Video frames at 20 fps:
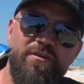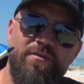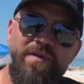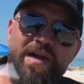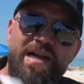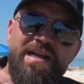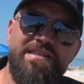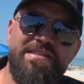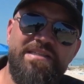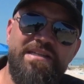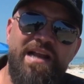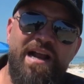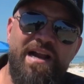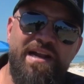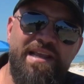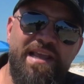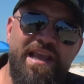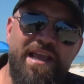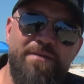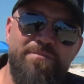rated to
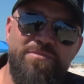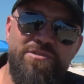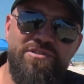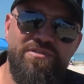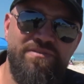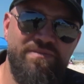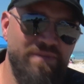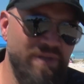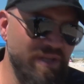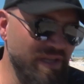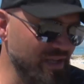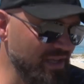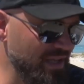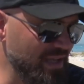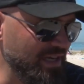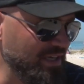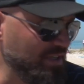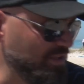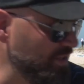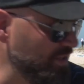90 amps. And you